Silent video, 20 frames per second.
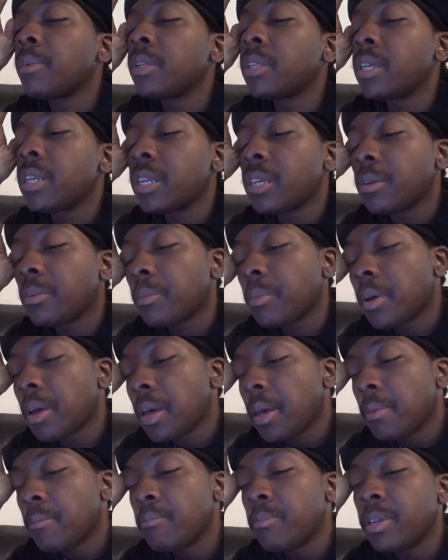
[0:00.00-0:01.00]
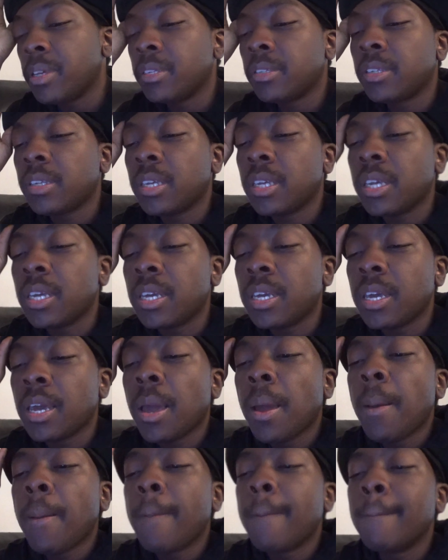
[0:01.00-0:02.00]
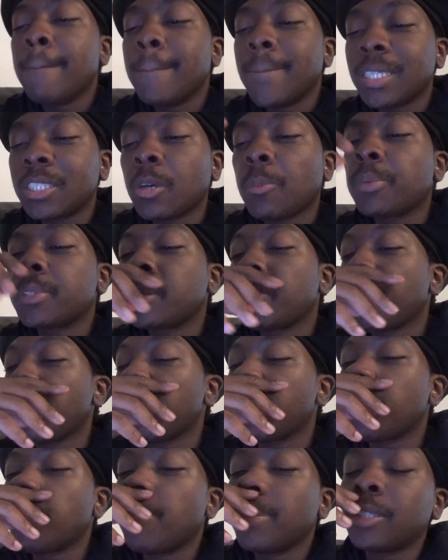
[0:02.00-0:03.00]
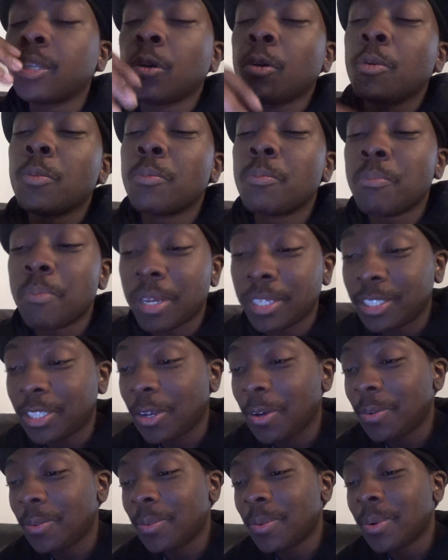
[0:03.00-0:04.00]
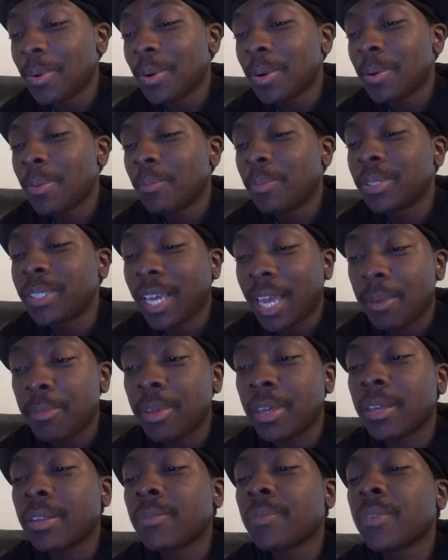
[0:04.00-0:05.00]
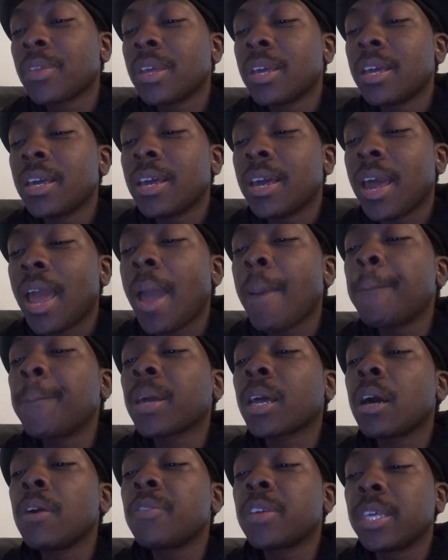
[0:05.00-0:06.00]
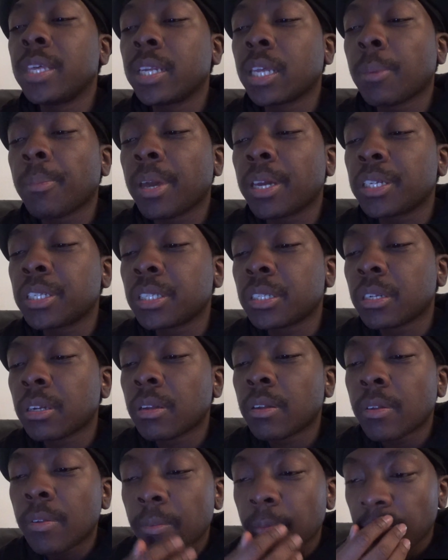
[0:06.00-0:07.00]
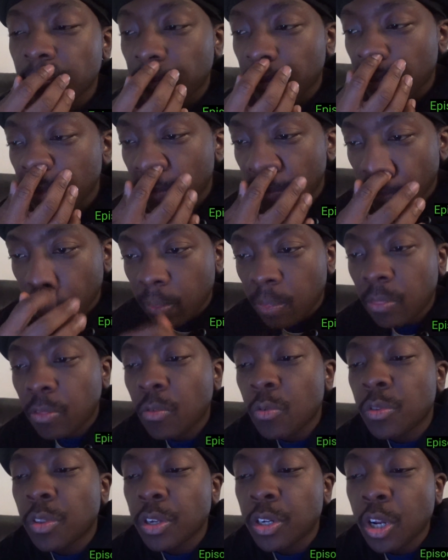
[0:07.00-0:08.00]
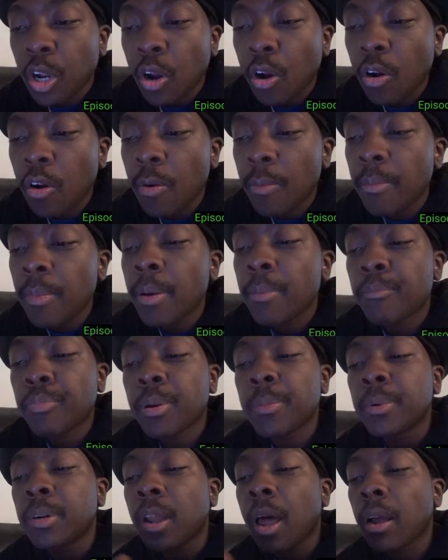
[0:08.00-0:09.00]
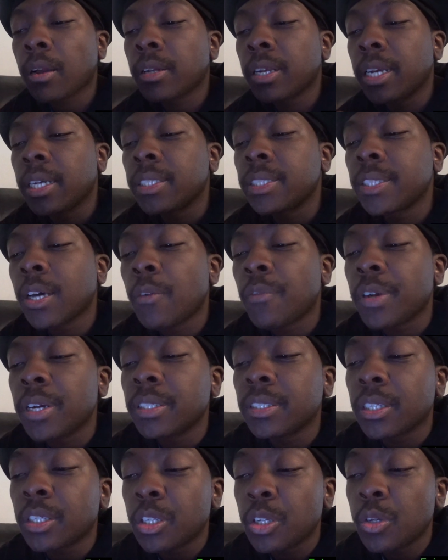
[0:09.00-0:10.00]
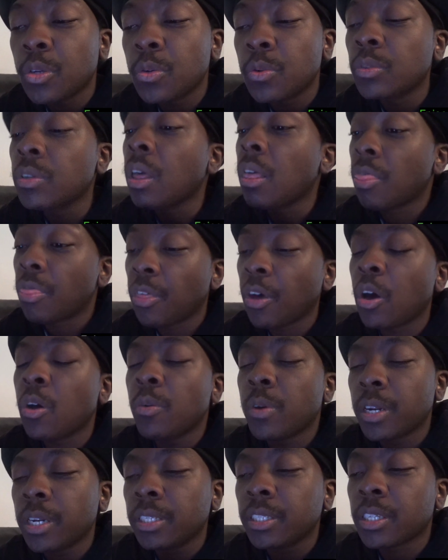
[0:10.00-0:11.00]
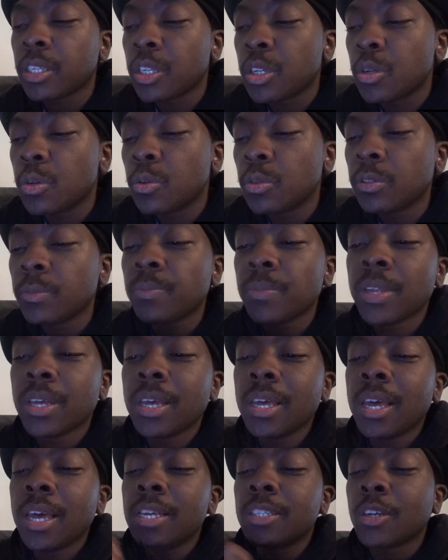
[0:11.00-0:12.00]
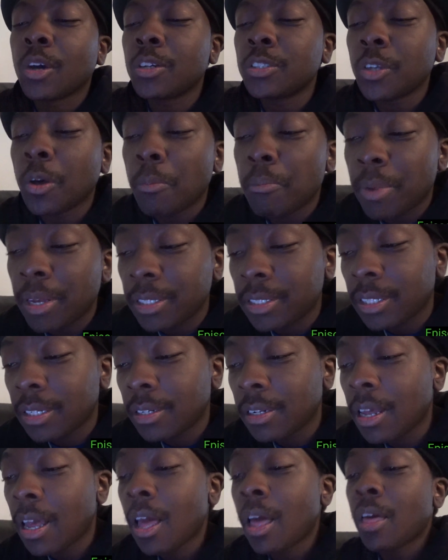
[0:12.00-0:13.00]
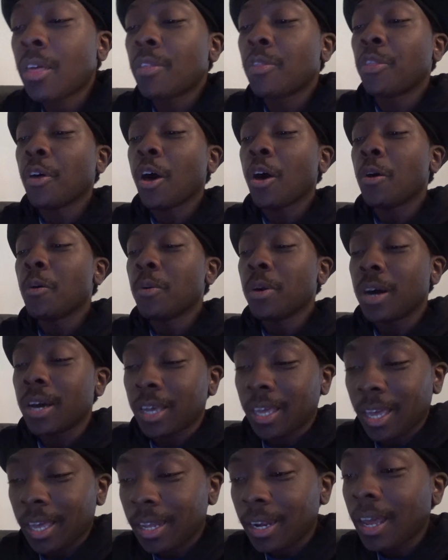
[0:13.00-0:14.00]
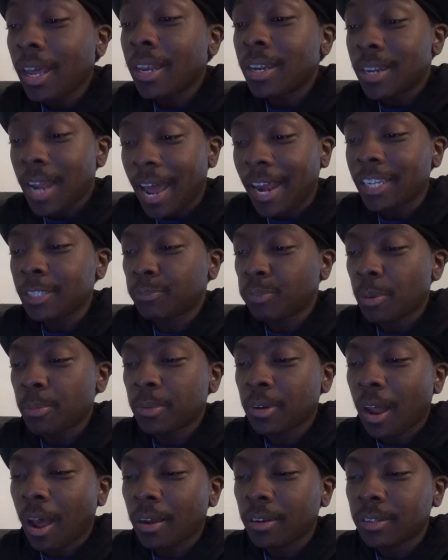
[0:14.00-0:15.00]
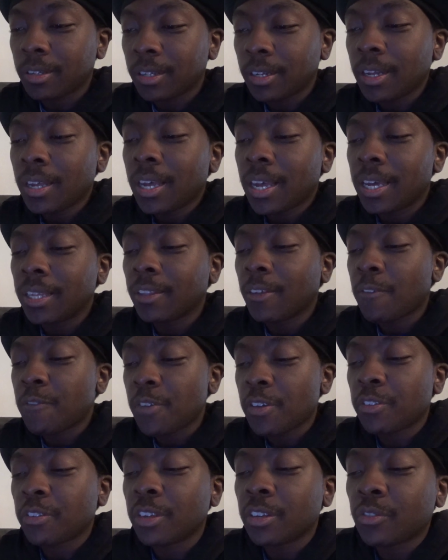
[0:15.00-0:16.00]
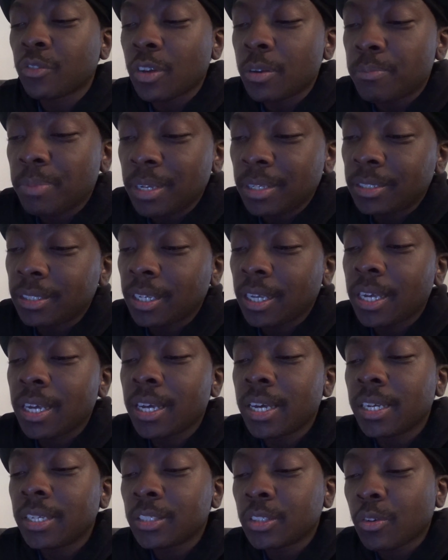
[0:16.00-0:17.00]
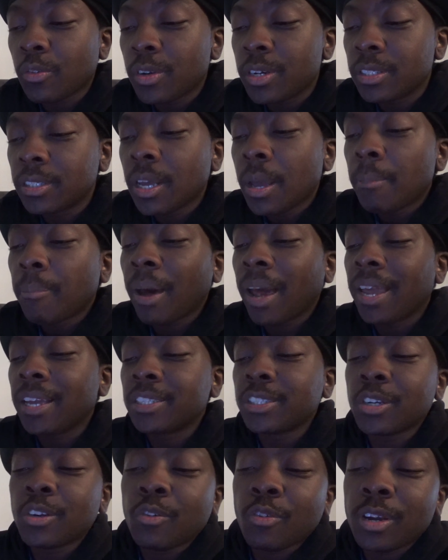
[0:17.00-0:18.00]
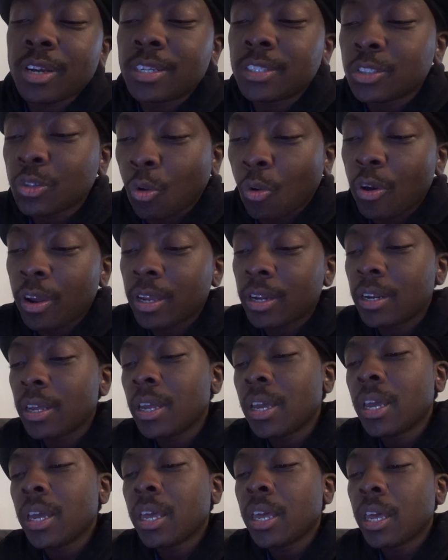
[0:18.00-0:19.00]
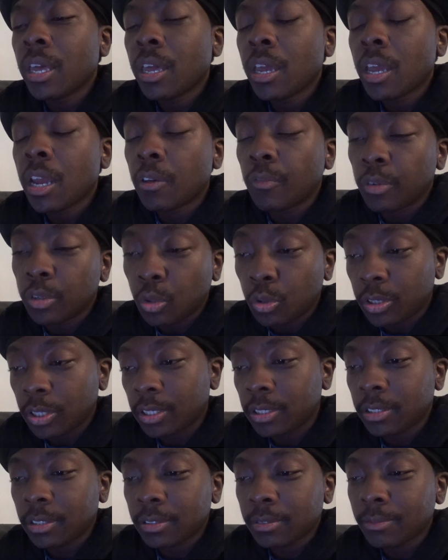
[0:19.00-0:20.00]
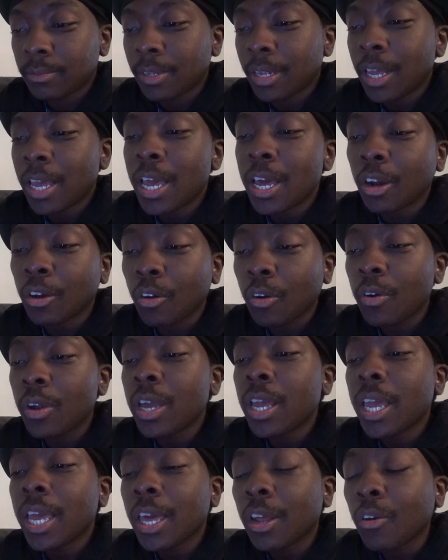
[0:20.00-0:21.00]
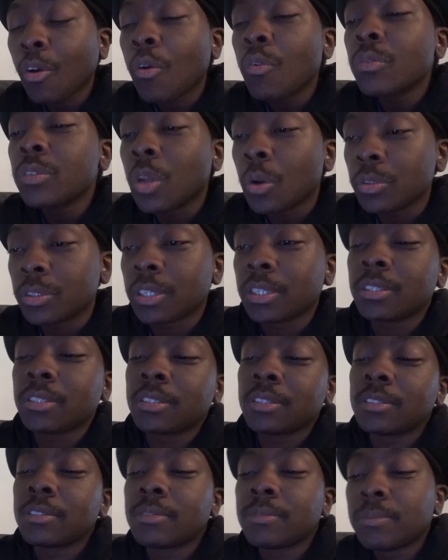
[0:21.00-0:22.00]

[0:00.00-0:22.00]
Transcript: millennium BCE Meso, Mesopotamian Epic of Gilgamesh. Through the term prima nocta itself isn't used, though it isn't used. It's also mentioned, though again not as prima nocta, in the 5th century BCE histories by ancient Greek historian Herodotus. Hero, Herodotus.